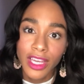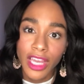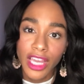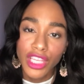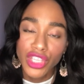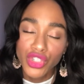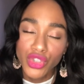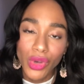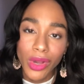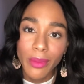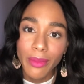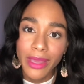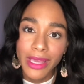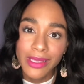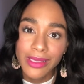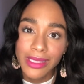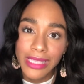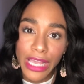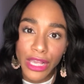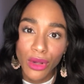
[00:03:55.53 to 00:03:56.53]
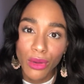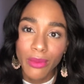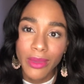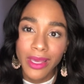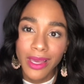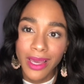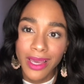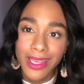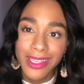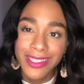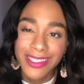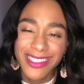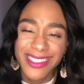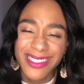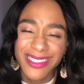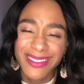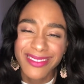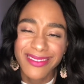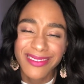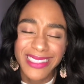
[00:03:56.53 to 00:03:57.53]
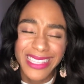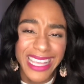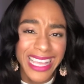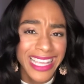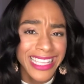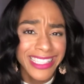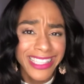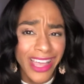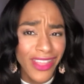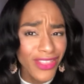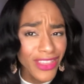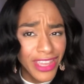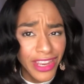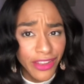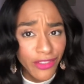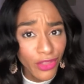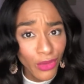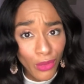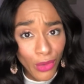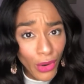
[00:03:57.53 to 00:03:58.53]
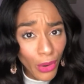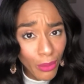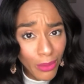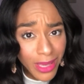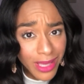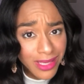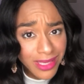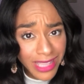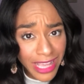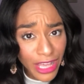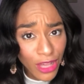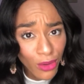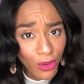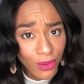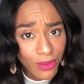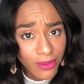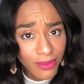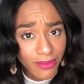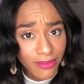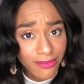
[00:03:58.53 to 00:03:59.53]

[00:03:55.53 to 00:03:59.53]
Enjoy being single because it's not the end of the world being single.